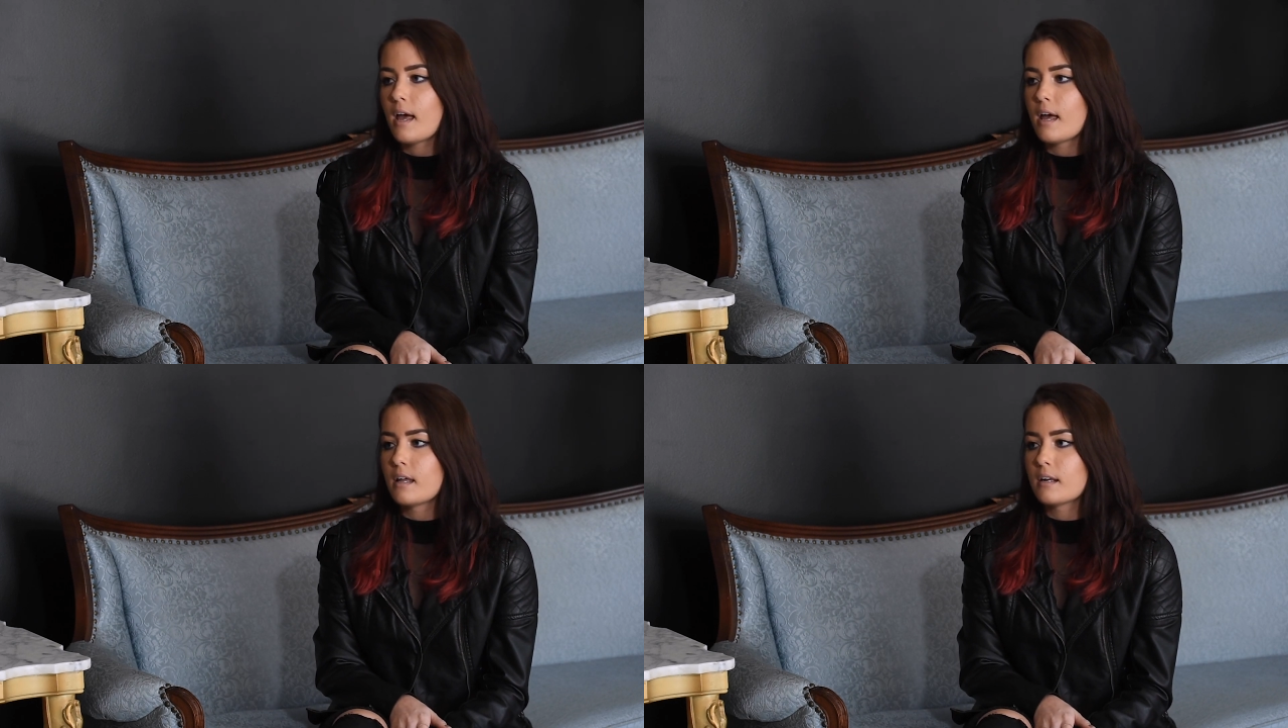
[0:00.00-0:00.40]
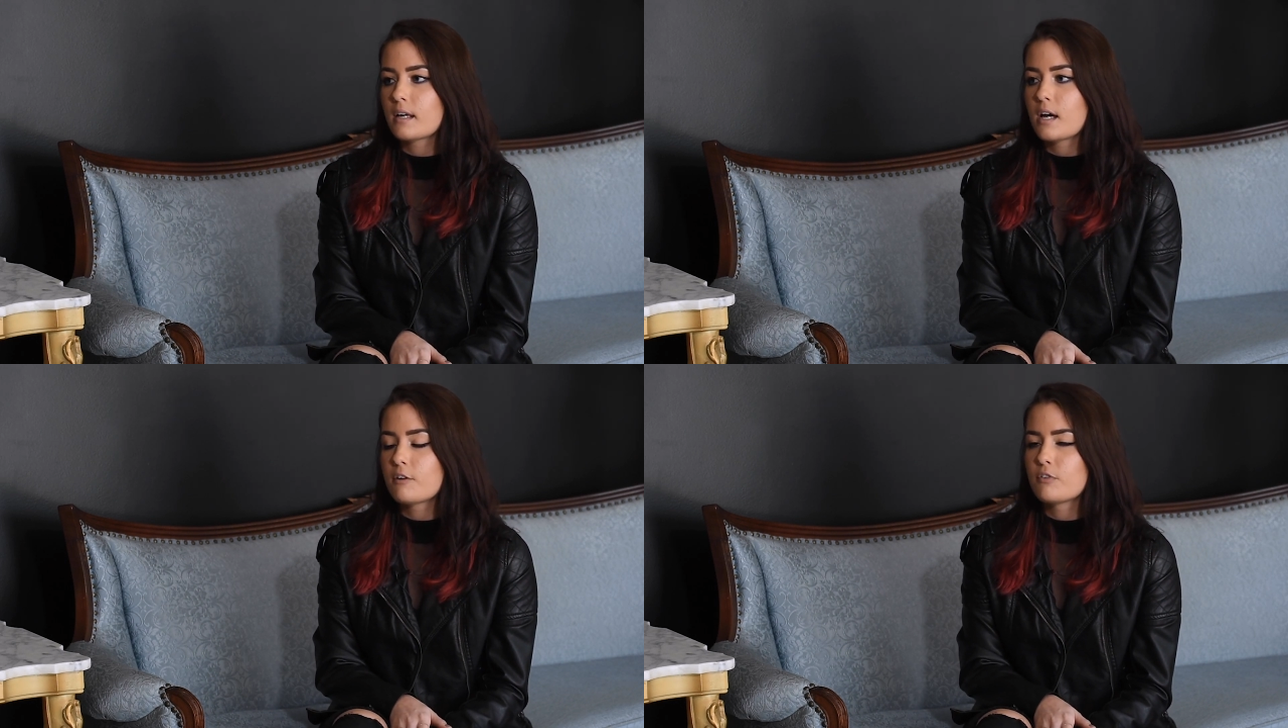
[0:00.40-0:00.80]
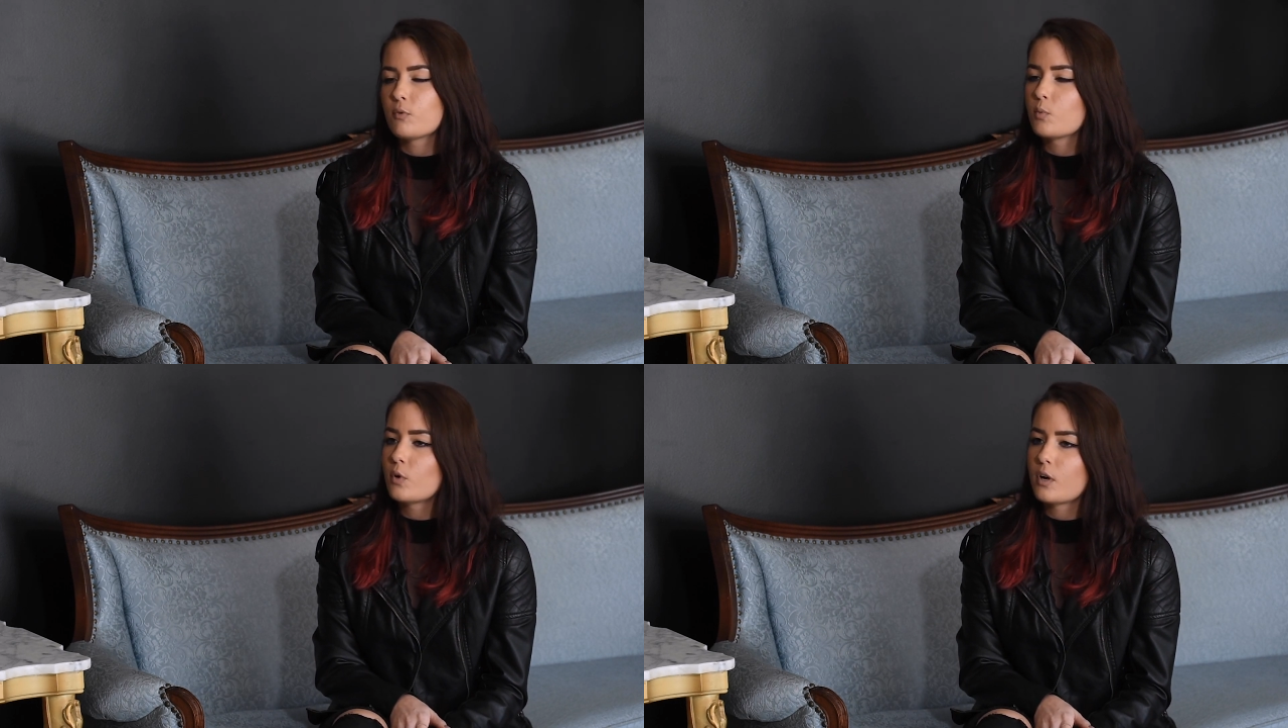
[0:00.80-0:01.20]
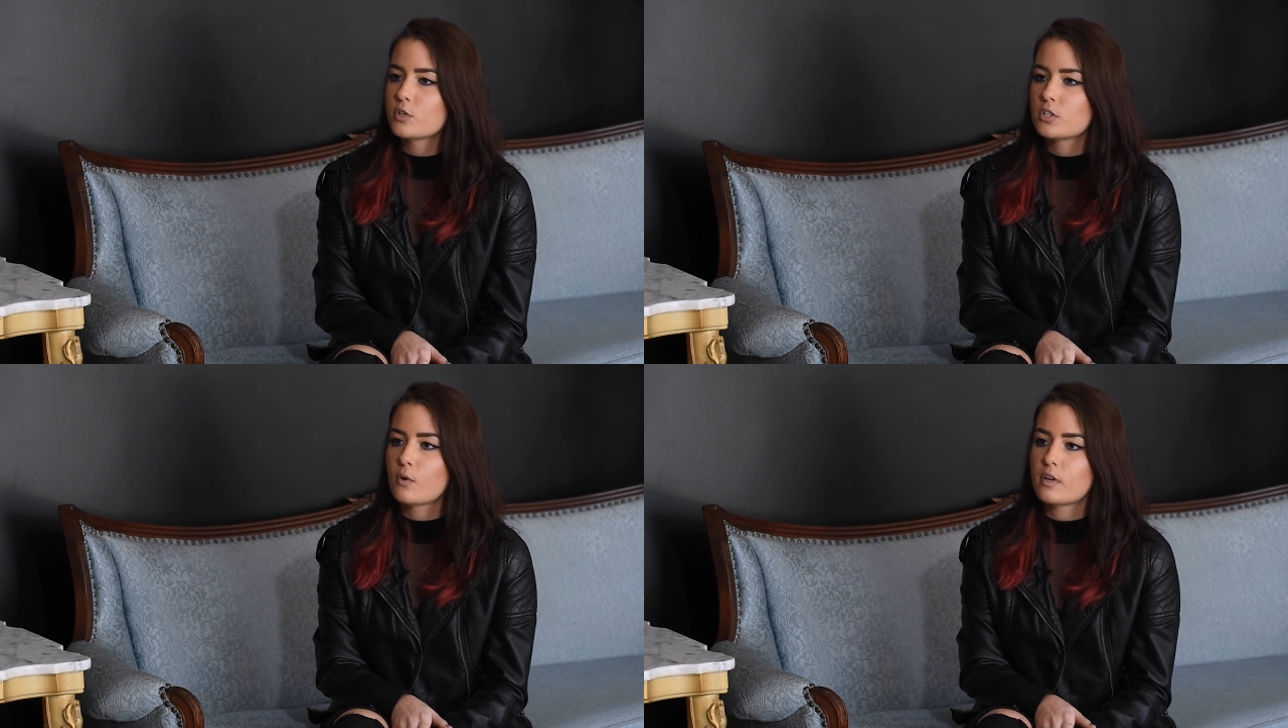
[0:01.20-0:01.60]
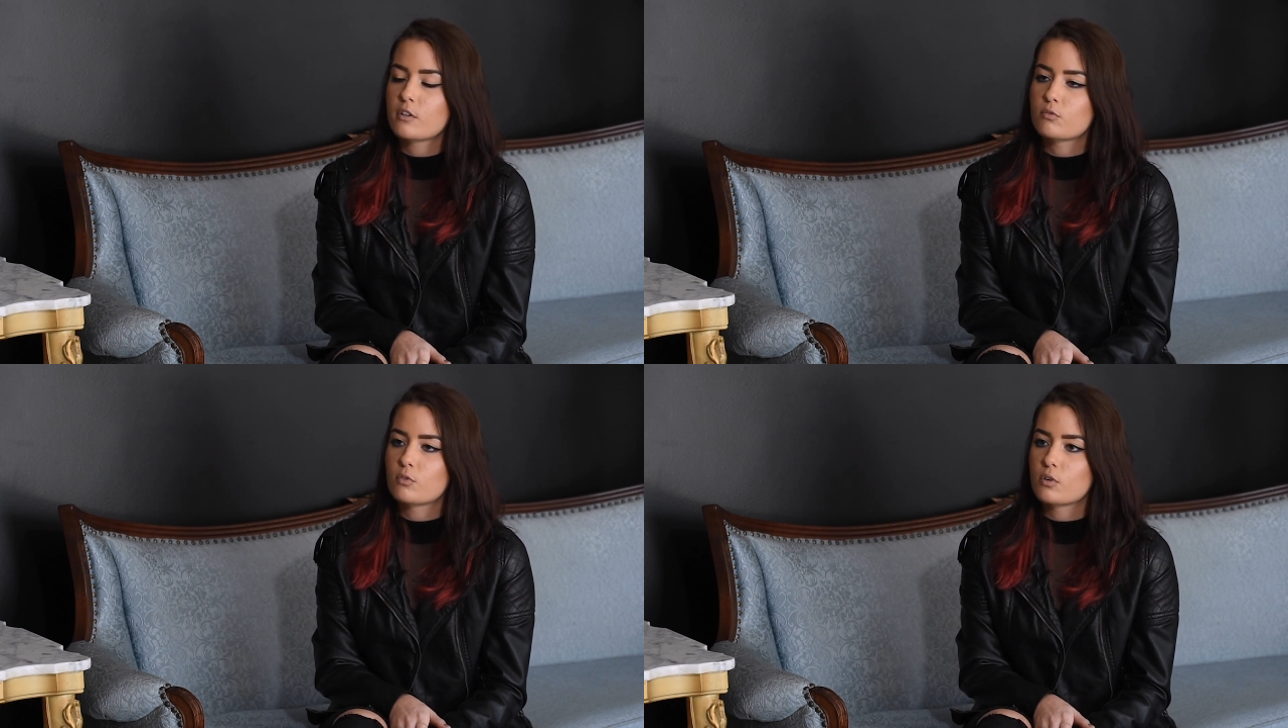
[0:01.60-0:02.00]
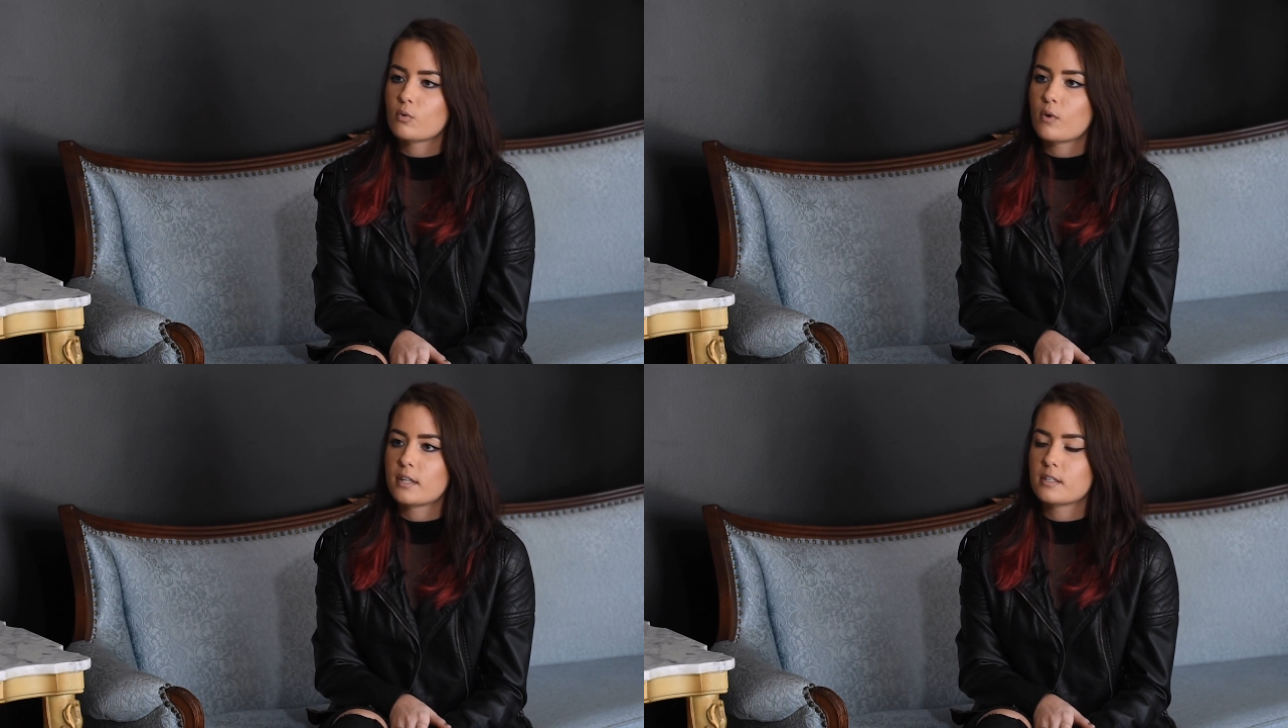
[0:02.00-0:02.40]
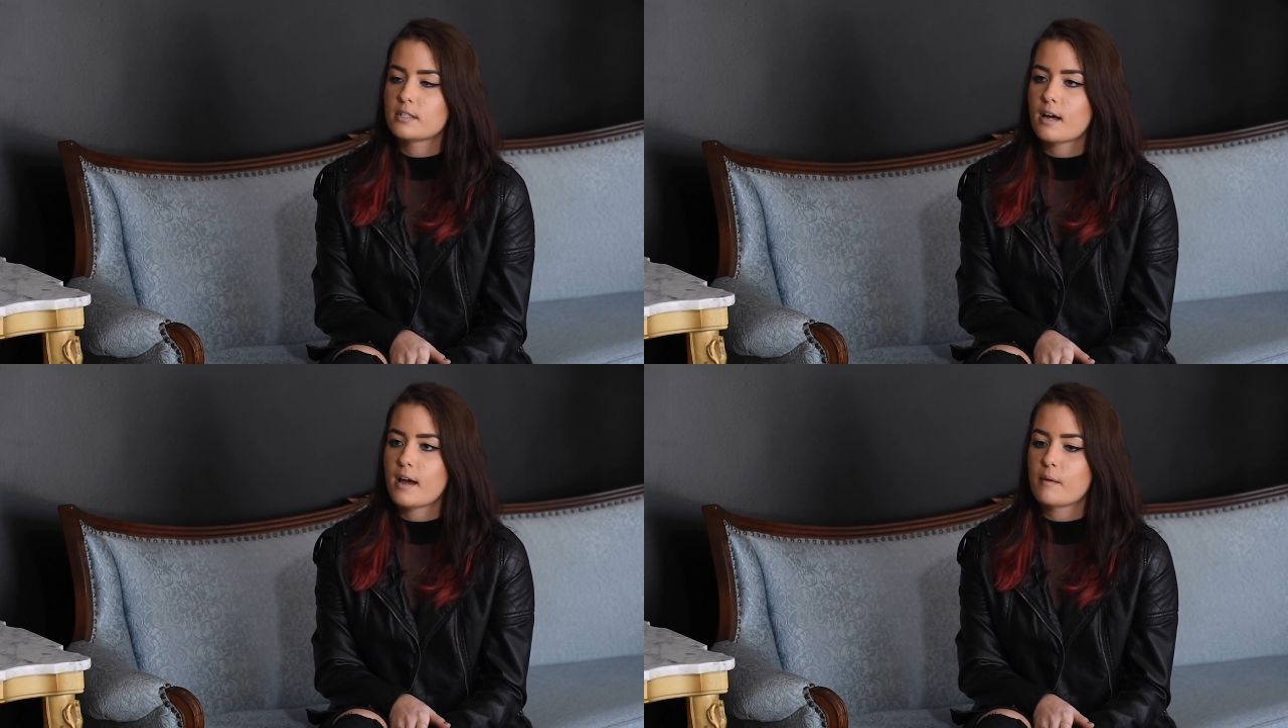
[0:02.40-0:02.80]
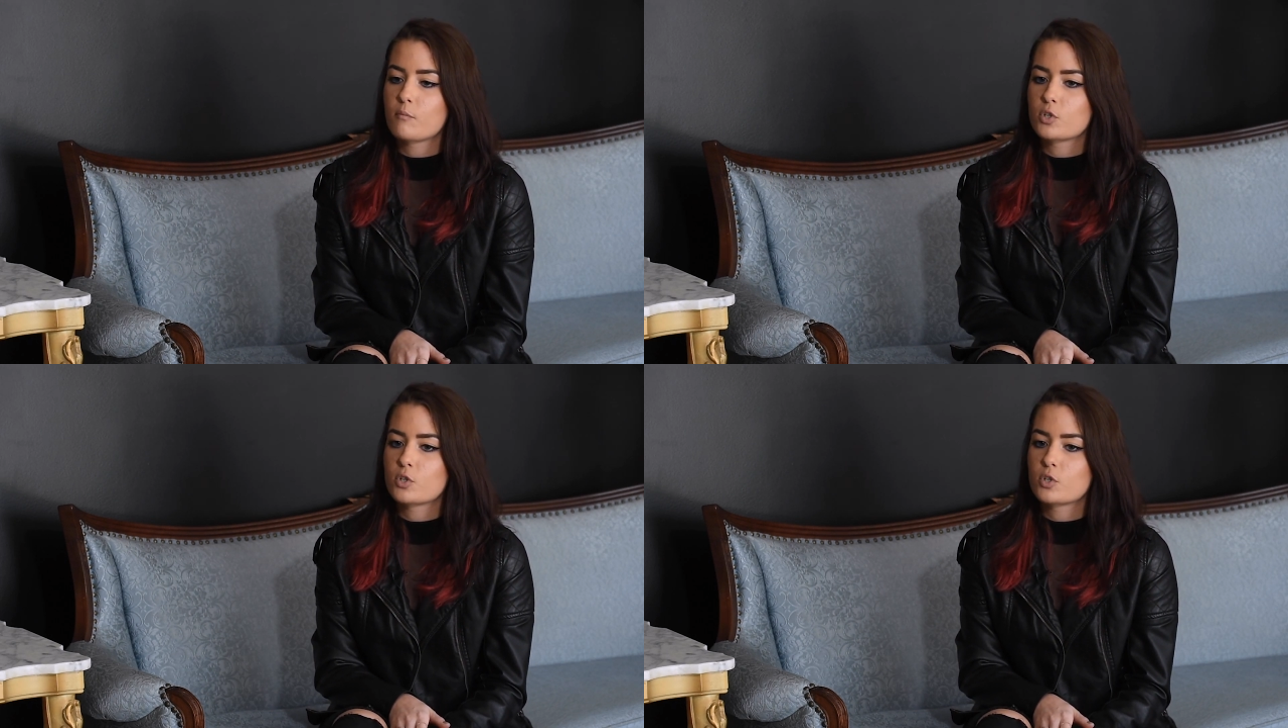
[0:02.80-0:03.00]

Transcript: And it kind of fit with what I was going through at the time,